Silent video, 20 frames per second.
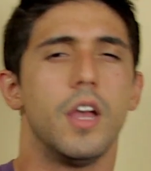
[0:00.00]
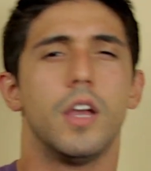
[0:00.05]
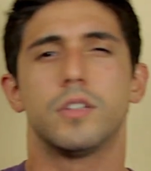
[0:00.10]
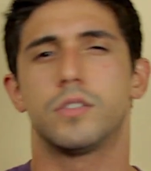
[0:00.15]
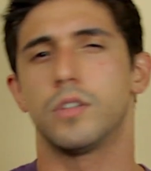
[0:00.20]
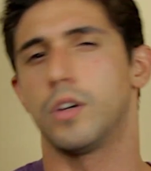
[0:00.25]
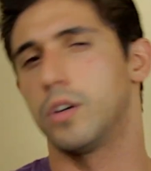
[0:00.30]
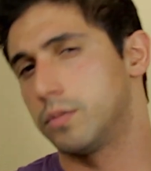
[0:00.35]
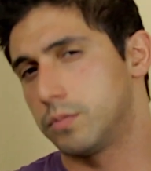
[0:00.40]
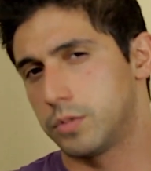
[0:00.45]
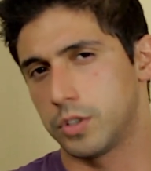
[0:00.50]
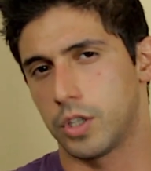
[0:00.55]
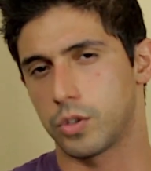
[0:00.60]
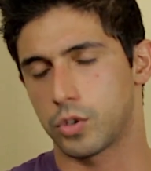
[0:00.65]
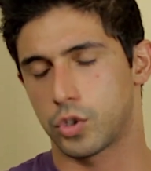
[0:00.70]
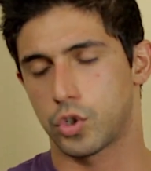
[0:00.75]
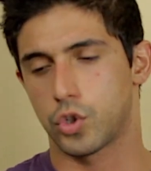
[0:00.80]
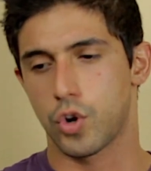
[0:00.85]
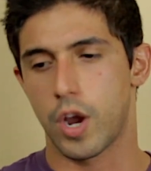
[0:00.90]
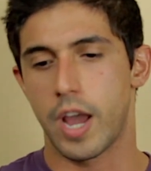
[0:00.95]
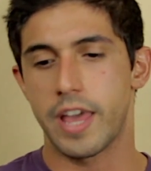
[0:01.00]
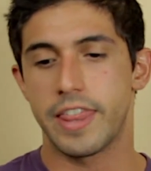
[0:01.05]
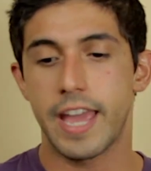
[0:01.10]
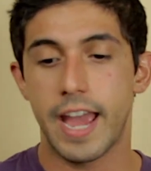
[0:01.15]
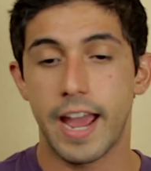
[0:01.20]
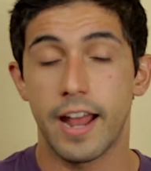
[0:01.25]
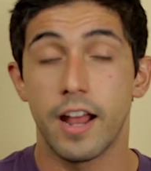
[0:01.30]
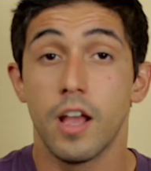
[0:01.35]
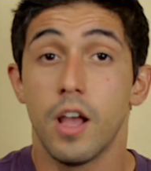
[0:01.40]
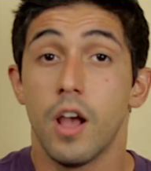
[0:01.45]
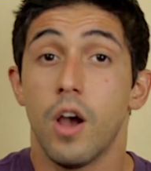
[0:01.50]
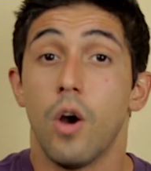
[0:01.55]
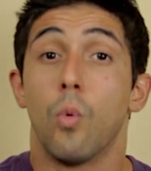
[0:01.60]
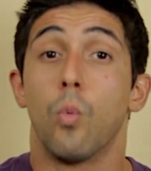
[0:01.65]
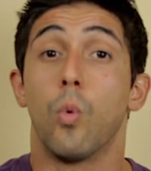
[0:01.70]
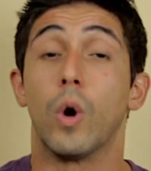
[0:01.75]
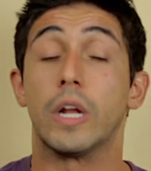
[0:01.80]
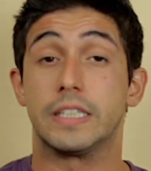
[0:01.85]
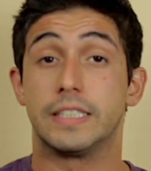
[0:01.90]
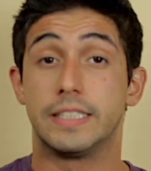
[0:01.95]
So, you know, try that.
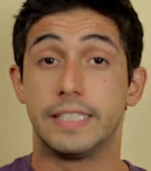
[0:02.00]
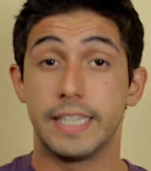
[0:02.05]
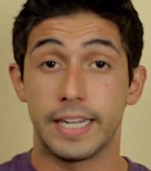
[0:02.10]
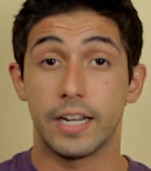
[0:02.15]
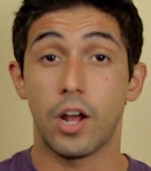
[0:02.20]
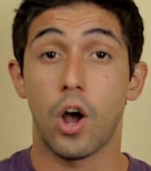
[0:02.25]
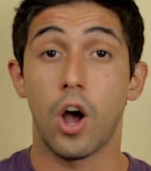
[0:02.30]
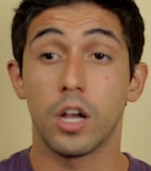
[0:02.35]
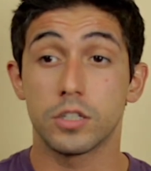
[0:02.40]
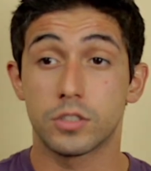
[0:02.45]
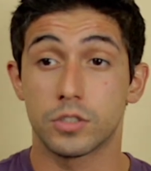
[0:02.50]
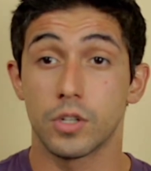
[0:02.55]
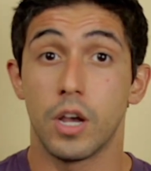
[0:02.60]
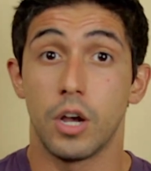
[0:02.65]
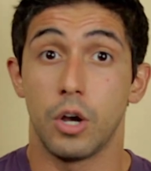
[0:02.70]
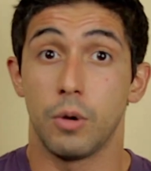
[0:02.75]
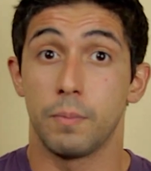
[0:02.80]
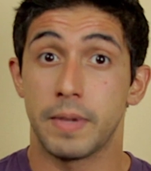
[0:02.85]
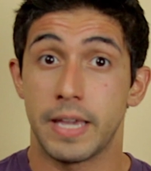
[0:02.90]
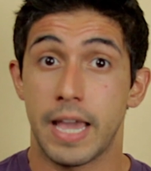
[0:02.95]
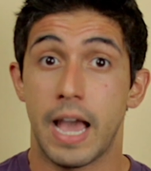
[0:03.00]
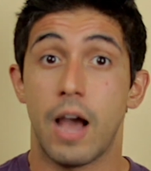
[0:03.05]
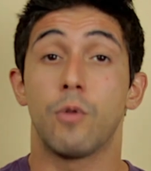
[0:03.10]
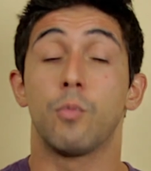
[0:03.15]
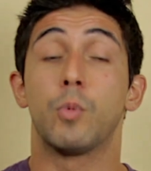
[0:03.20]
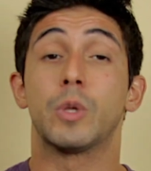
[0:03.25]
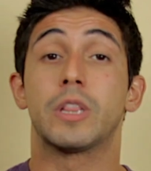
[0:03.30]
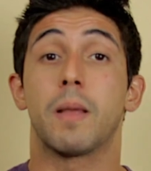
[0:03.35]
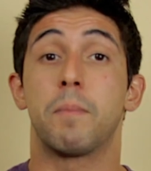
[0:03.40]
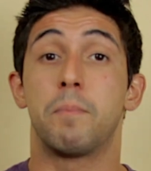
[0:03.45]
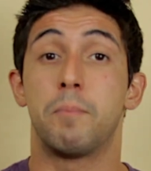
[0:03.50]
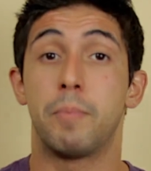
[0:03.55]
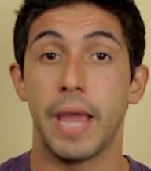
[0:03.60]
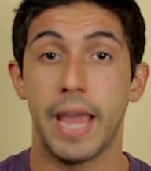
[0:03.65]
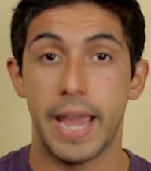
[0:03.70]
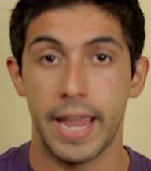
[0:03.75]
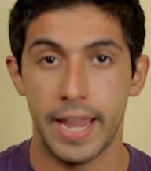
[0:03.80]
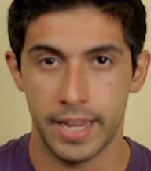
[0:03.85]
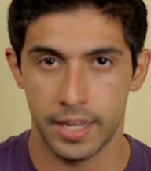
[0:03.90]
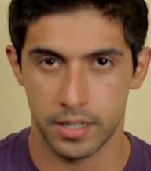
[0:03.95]
What did also help me out with the
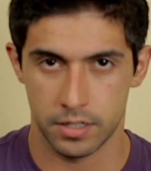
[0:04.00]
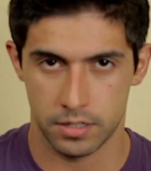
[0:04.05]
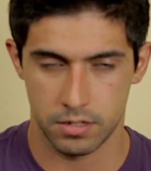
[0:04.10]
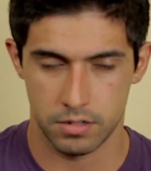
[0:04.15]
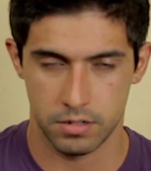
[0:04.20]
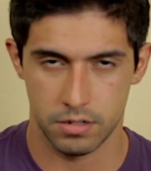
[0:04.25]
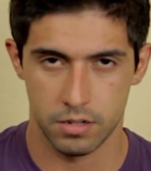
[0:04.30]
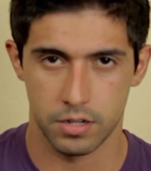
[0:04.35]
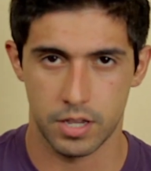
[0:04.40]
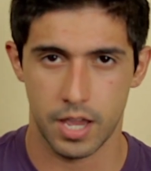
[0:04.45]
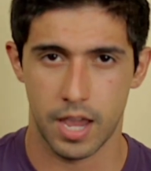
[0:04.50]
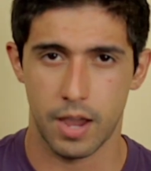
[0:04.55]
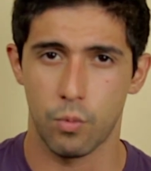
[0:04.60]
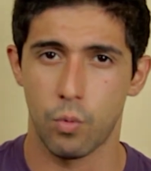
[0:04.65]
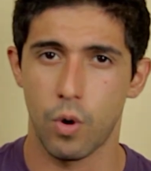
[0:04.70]
pain, okay?